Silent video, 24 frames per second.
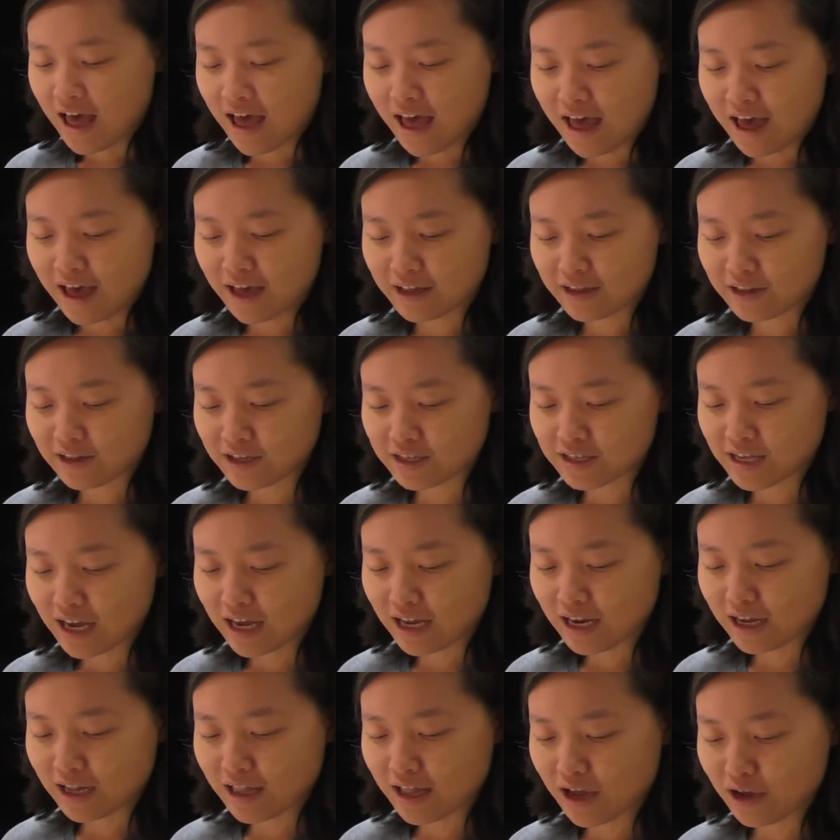and
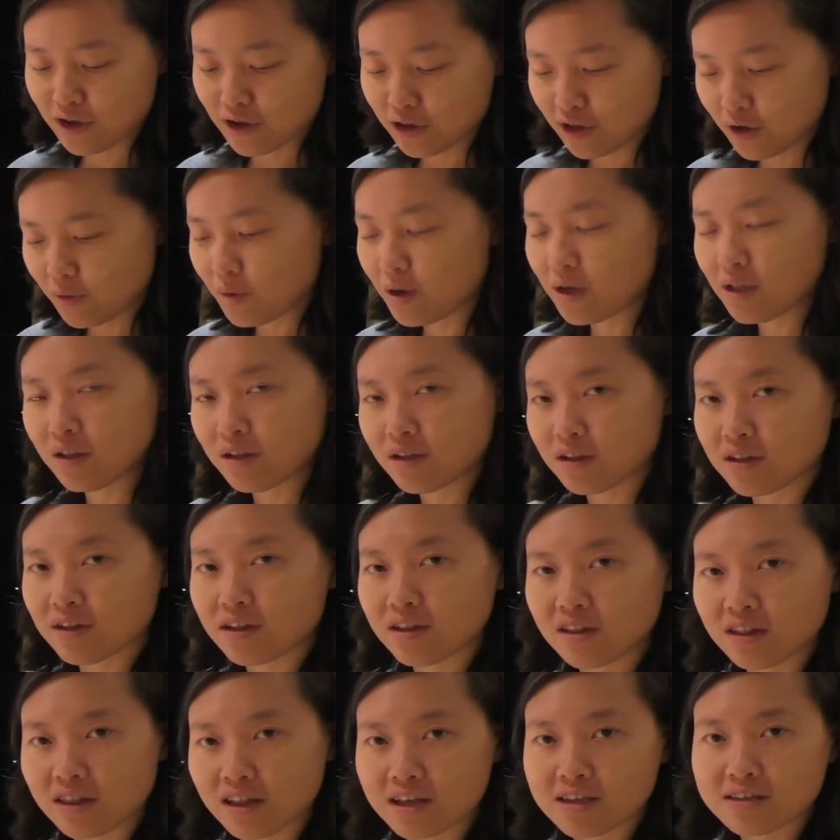decided that, you know what,
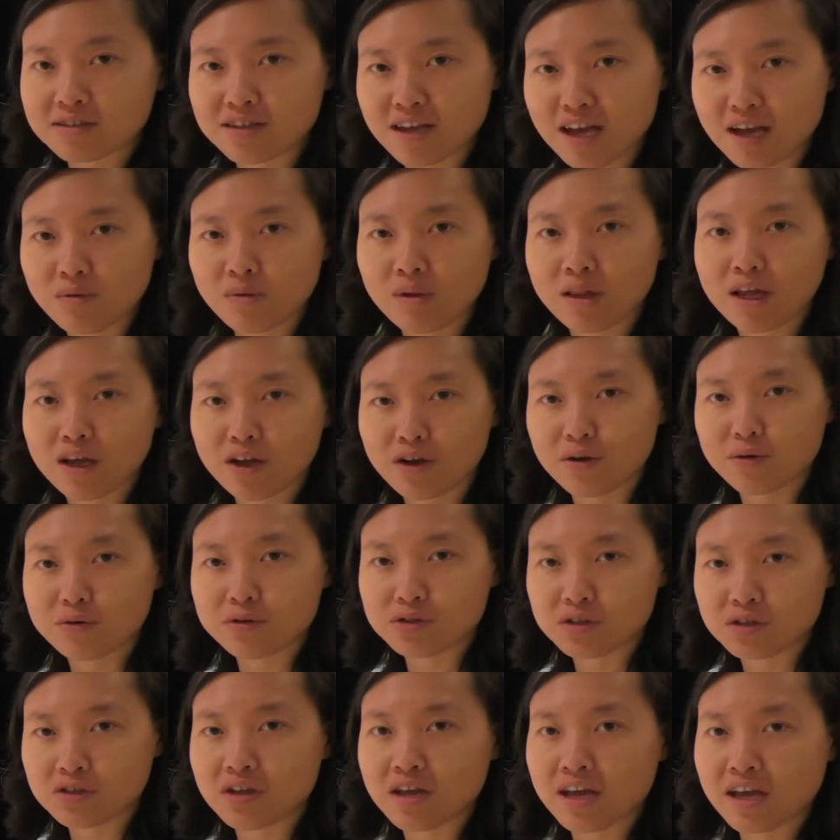next time when I go
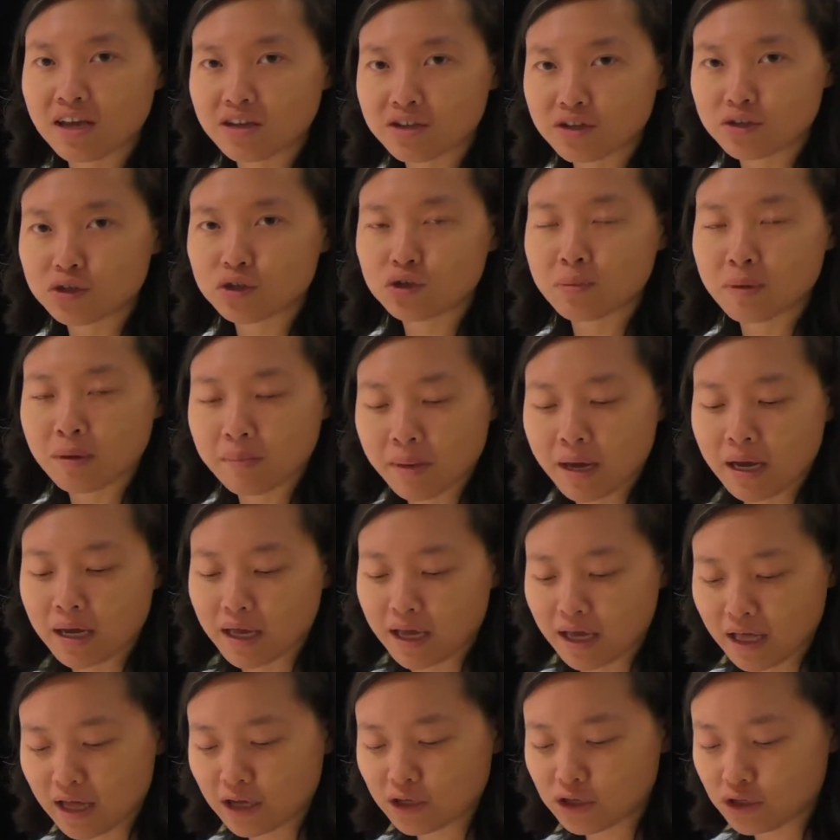to the Asian
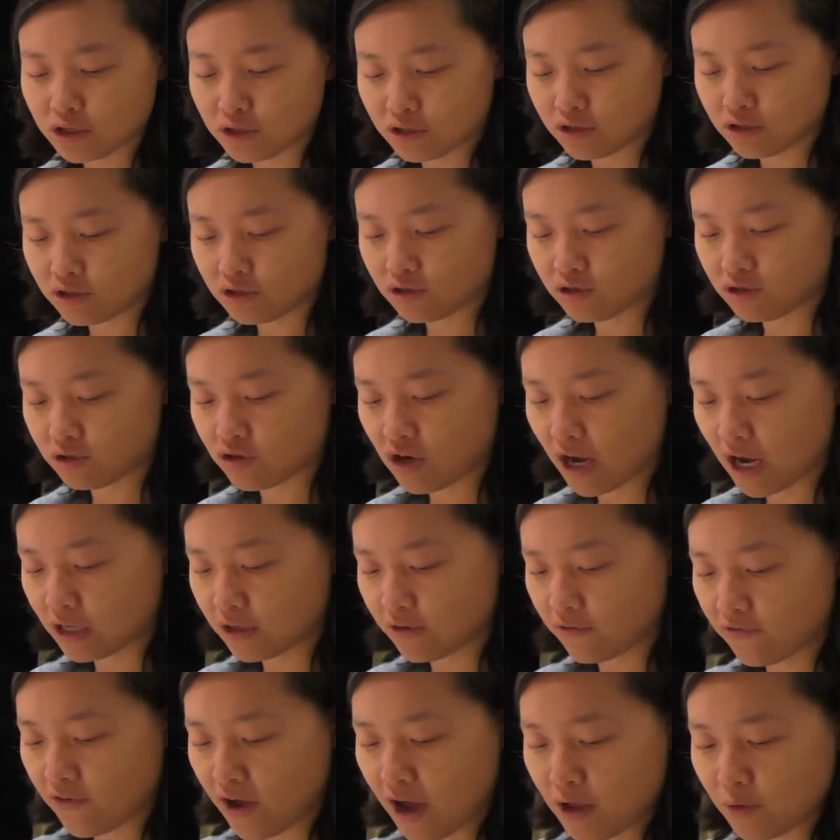supermarket, I should try
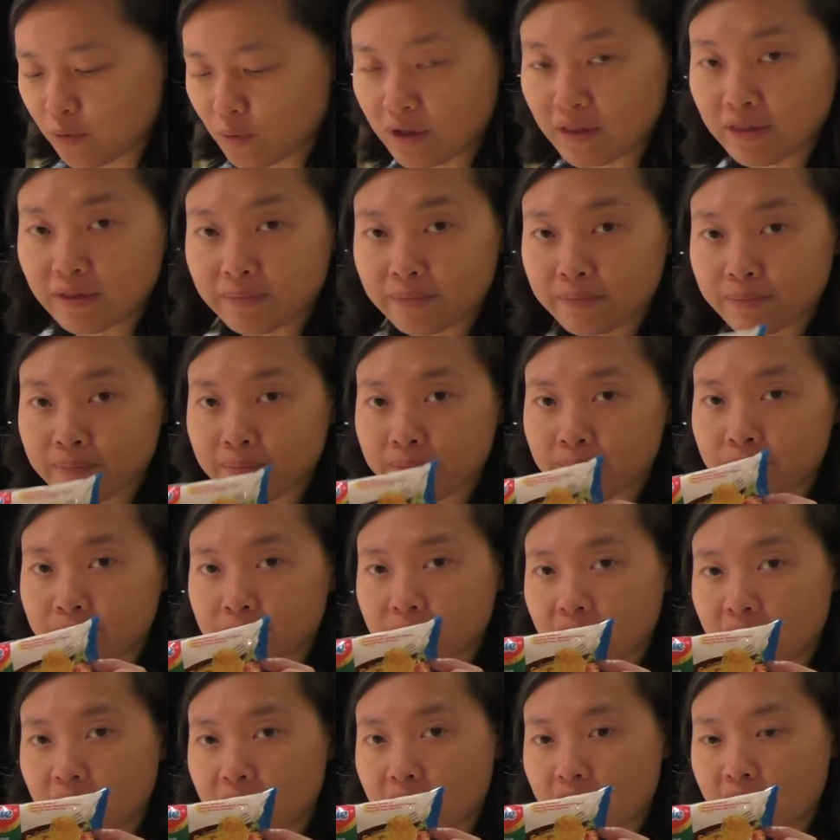to find one.
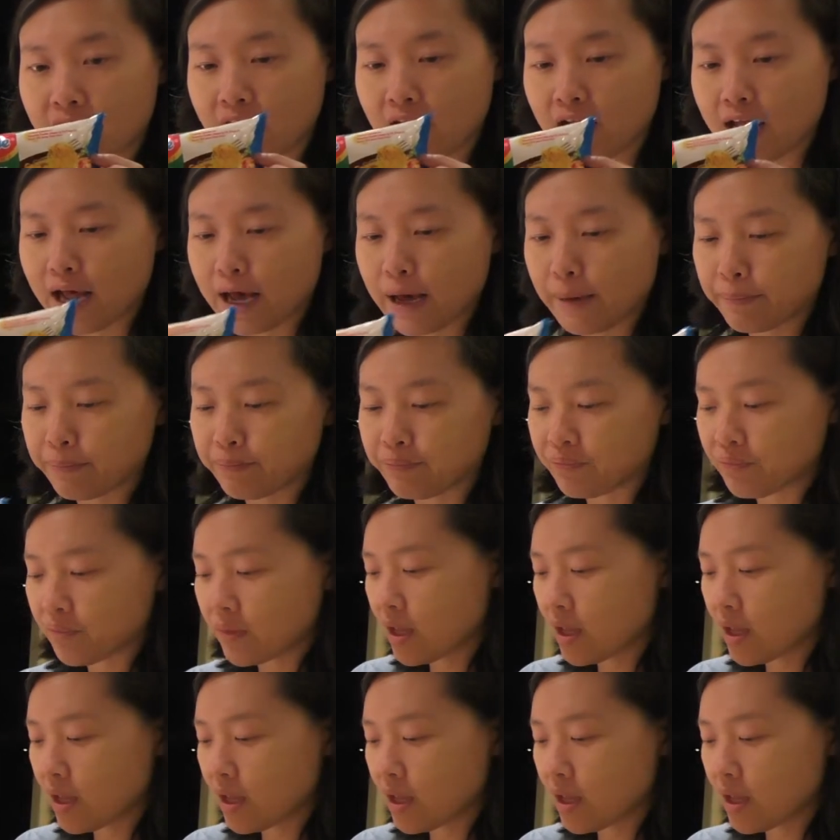And here I am.